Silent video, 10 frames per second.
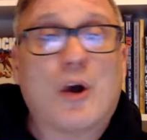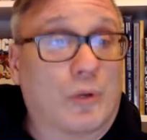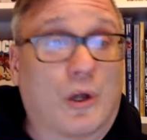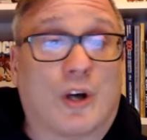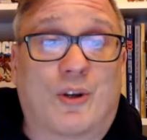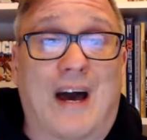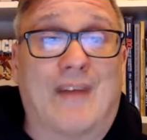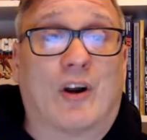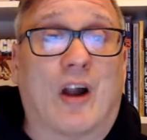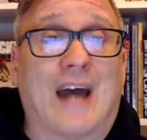We'll also
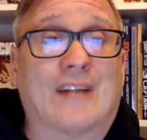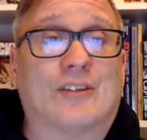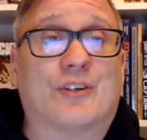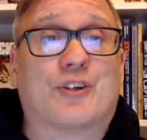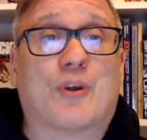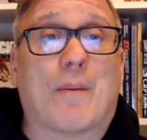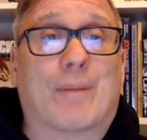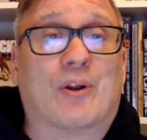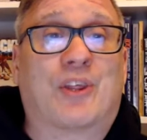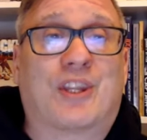have our Islanders
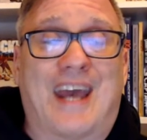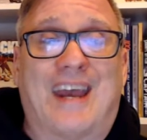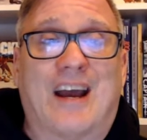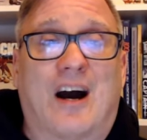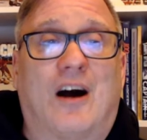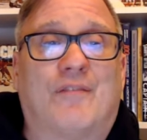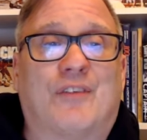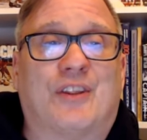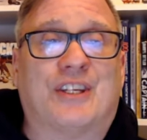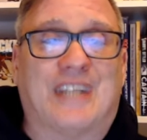birthday
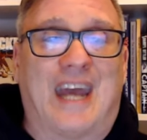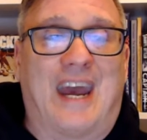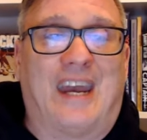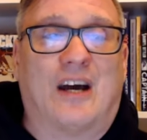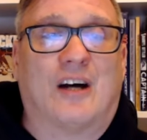of the day,